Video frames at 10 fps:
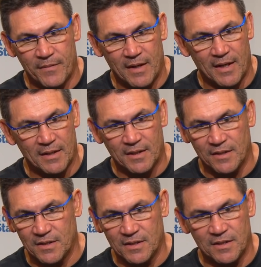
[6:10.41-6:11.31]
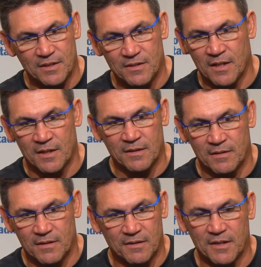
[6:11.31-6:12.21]
and he's done
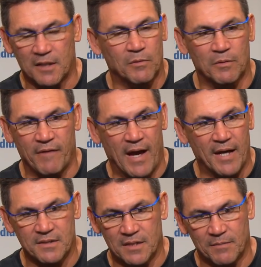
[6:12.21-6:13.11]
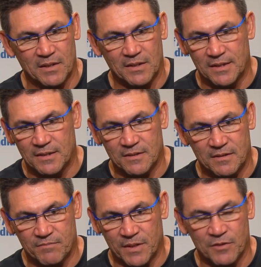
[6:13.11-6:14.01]
exactly what we've asked. I mean, he's
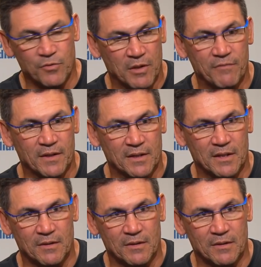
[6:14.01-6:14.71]
been terrific.